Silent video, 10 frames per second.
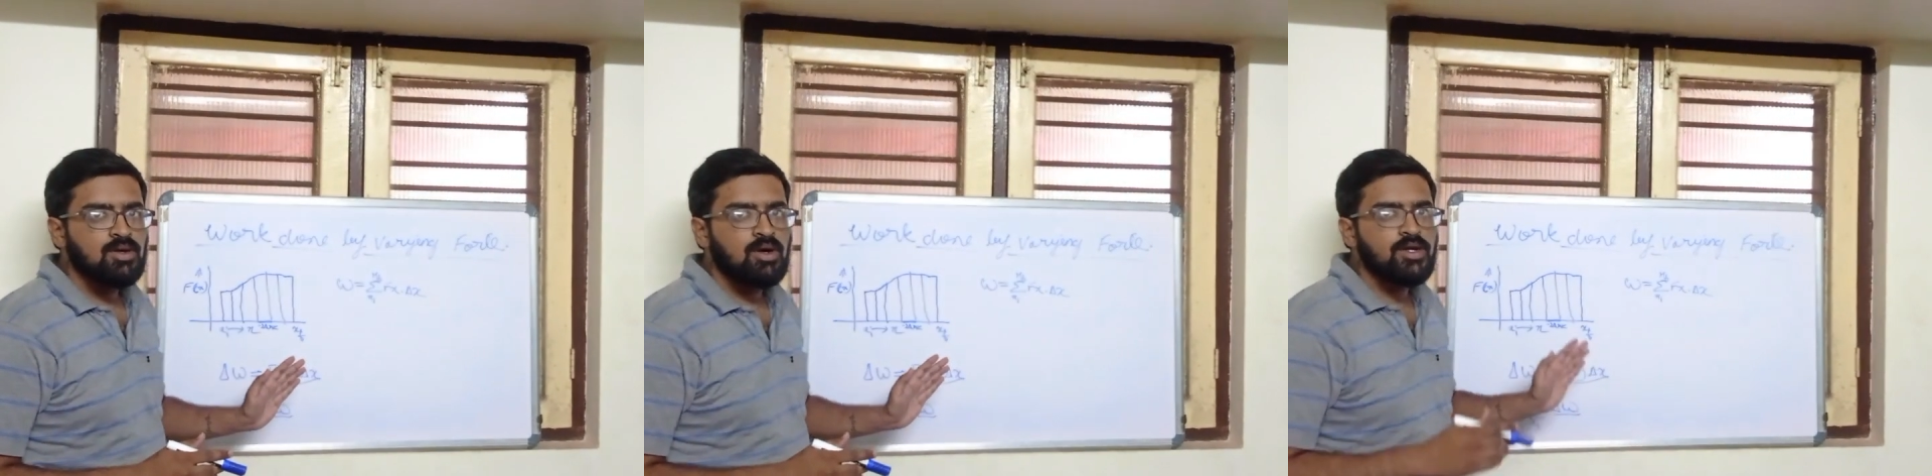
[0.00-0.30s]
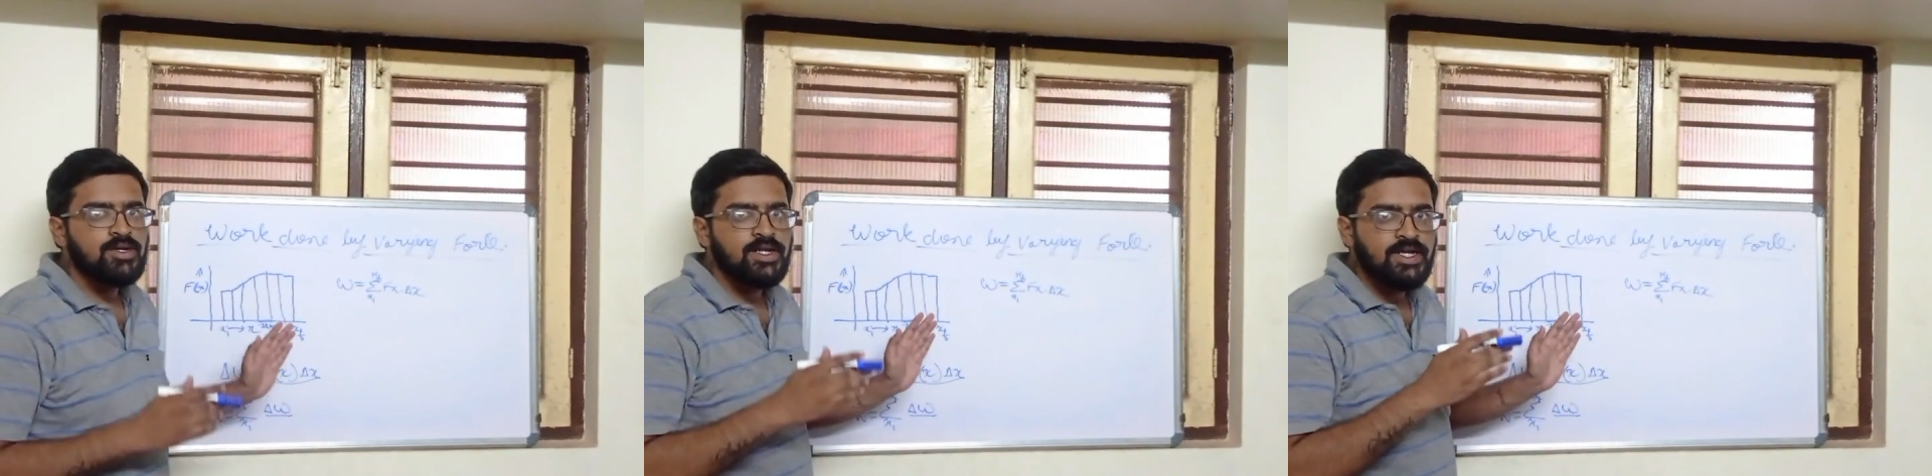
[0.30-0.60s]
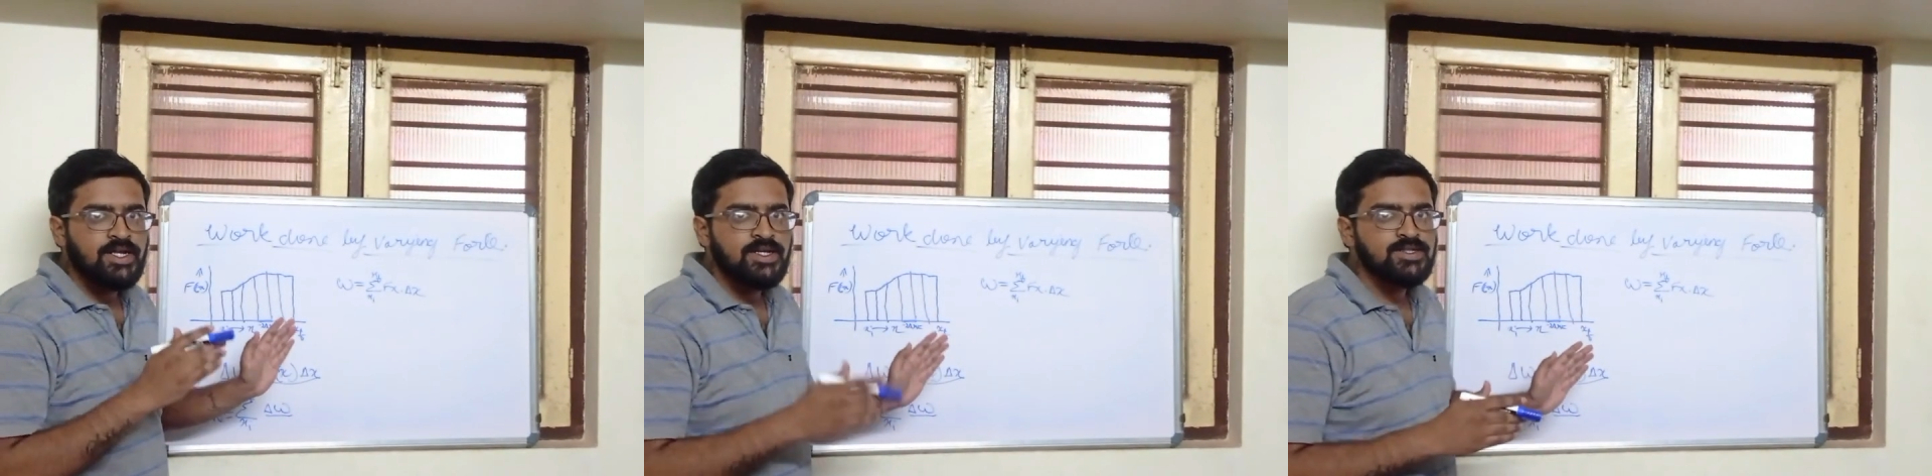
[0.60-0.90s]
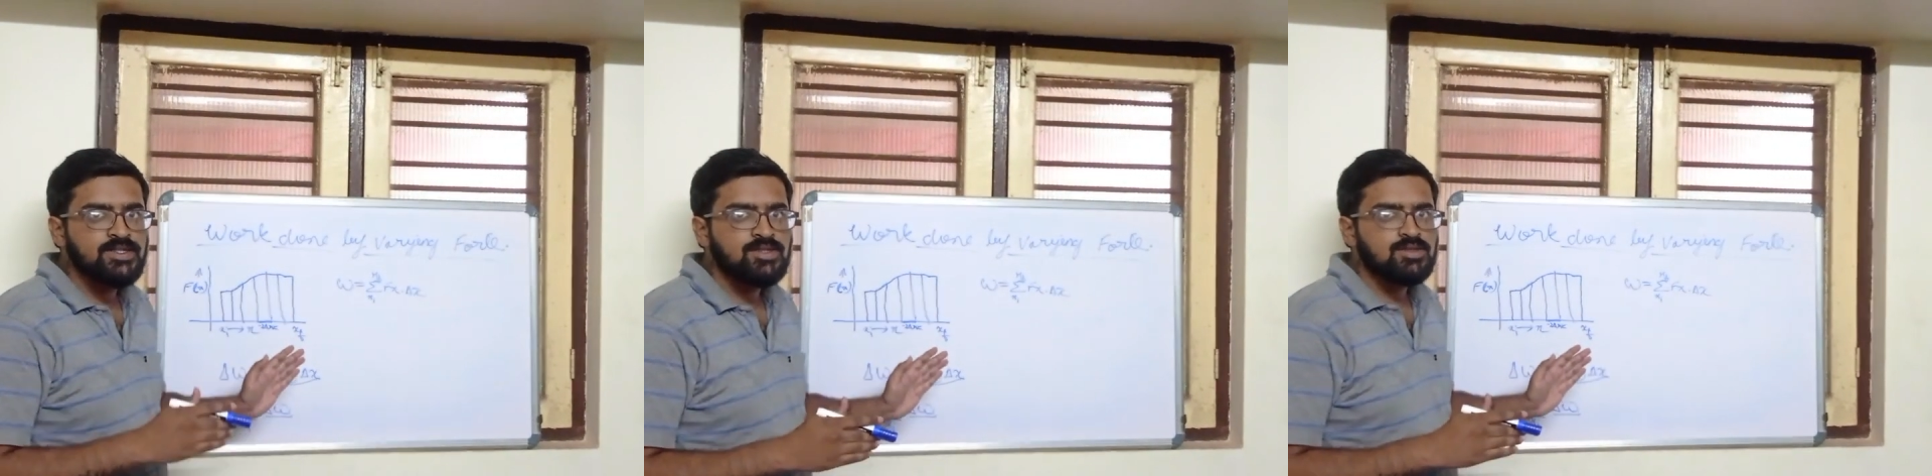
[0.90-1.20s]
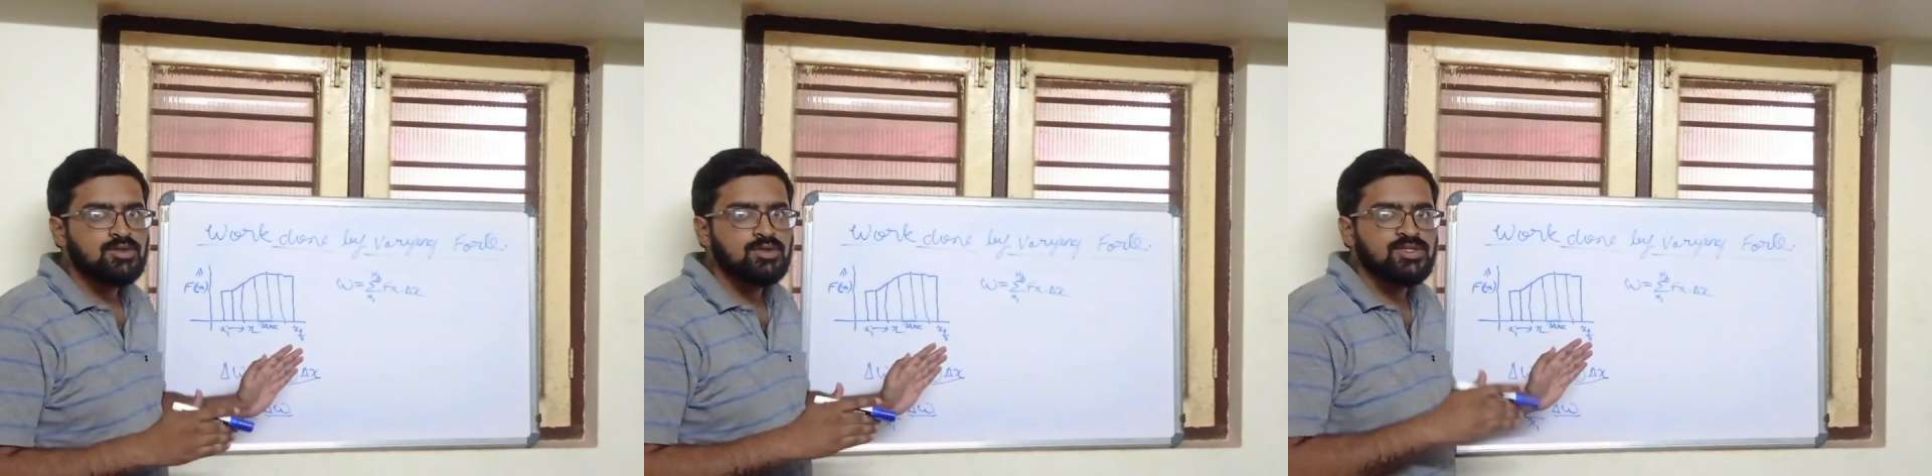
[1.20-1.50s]
or
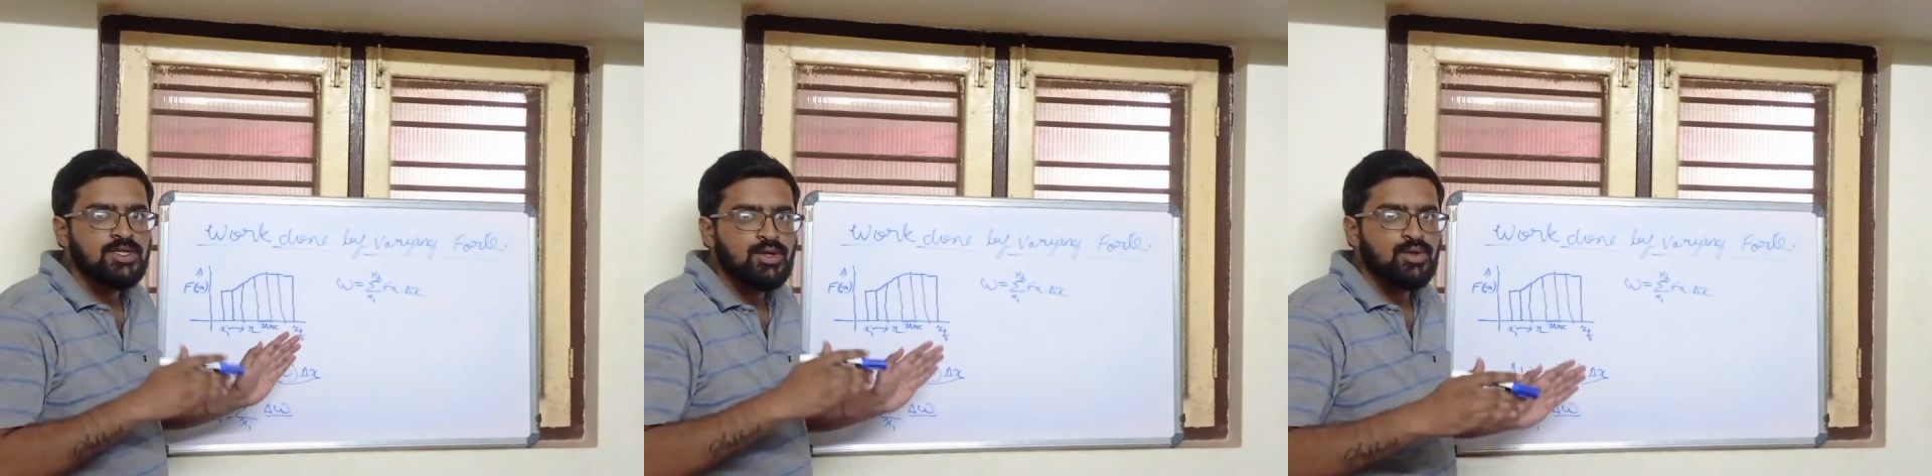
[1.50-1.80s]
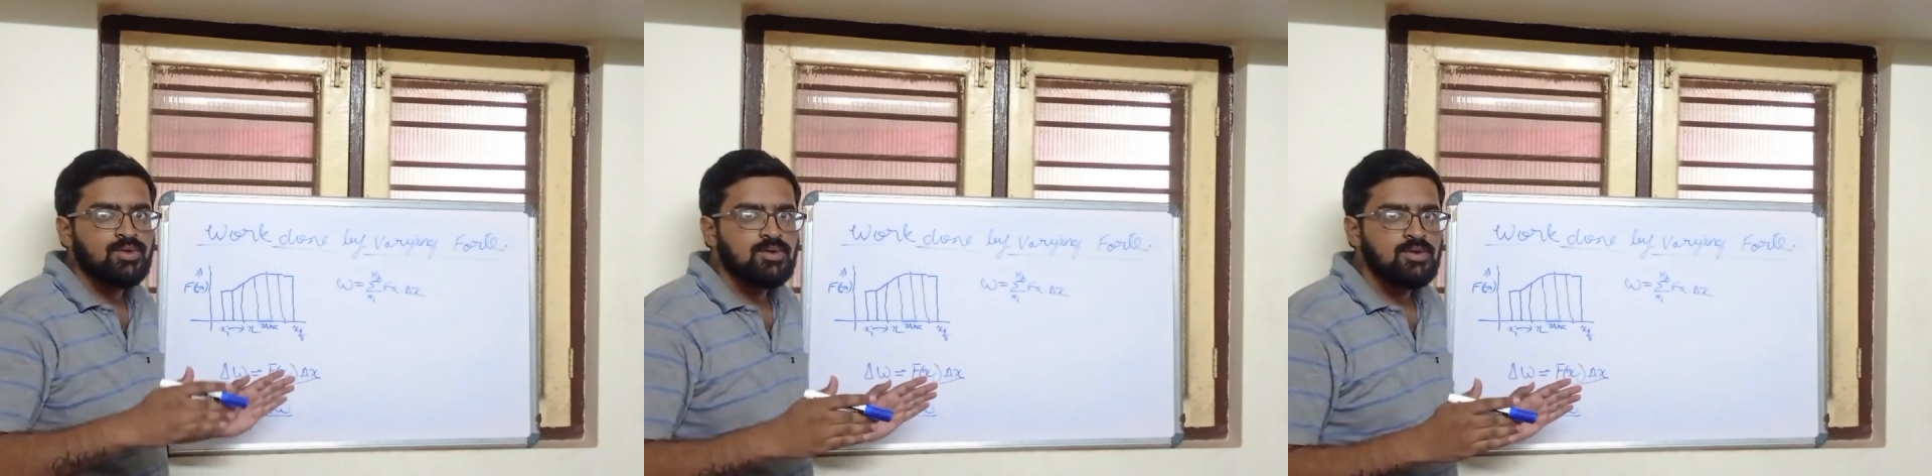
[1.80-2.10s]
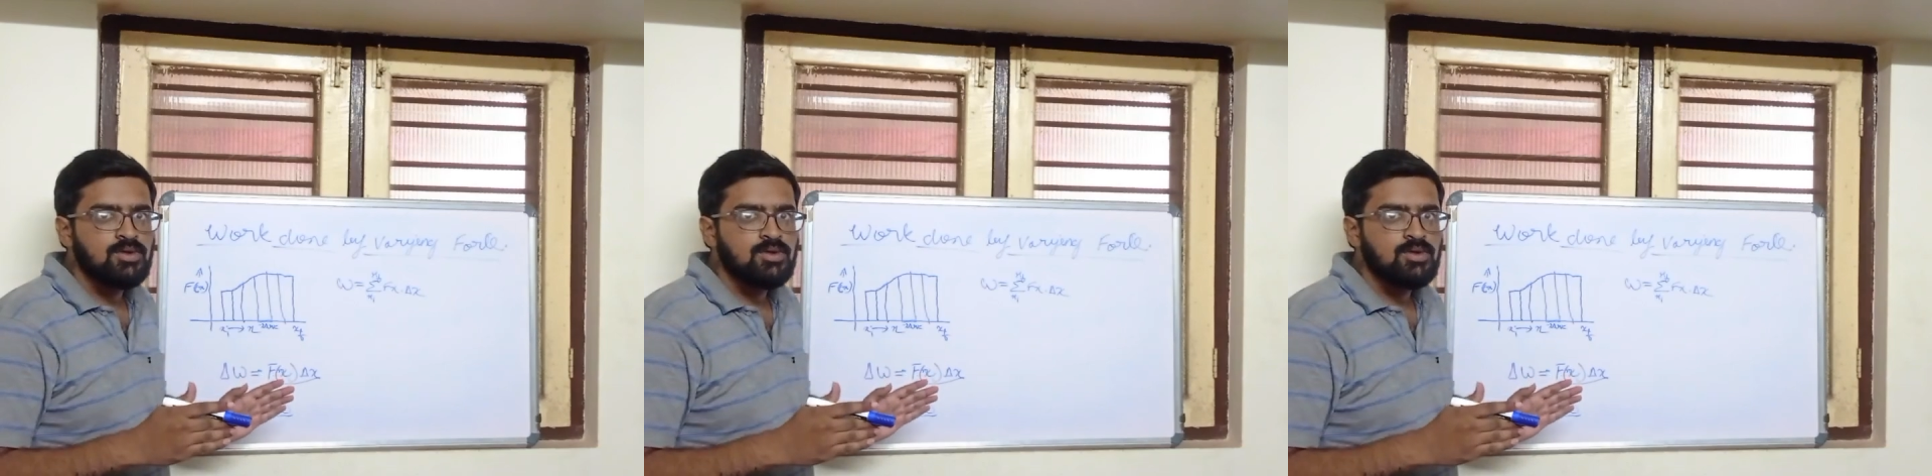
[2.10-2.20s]
decreases to zero.